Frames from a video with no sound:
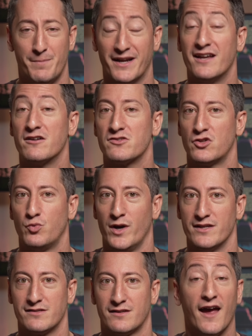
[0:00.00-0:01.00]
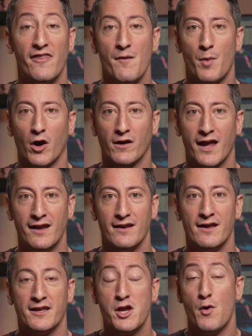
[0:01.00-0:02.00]
But here's the twist. In the market,
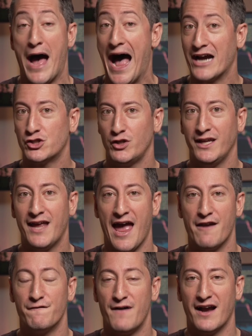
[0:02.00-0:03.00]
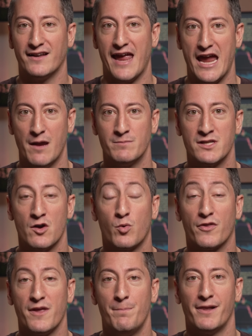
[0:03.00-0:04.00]
you actually can find games where
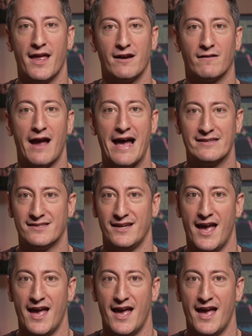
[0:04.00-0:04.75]
the player has the